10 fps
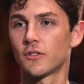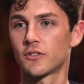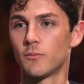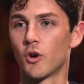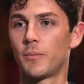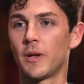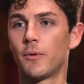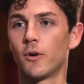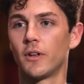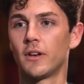some more
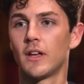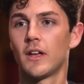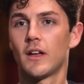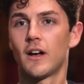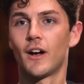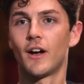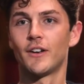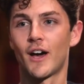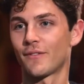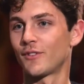people and
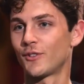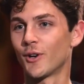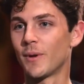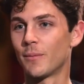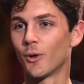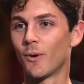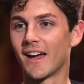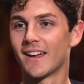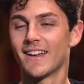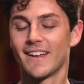not have to turn people away.